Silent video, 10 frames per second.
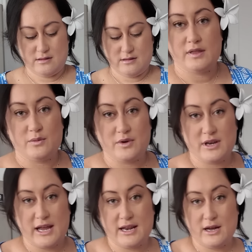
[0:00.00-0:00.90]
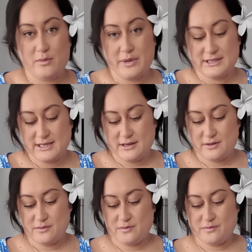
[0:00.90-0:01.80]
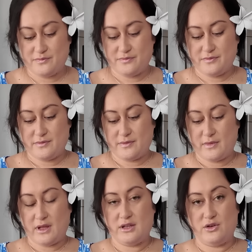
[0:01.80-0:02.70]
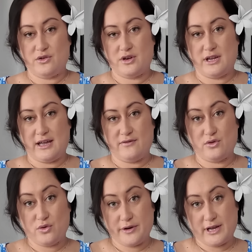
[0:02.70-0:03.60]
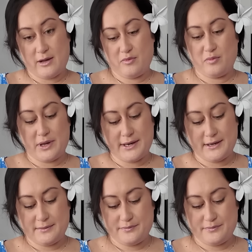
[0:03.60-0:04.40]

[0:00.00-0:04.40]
and then we're going to add our butter. You're going to have 1/4 cup of butter.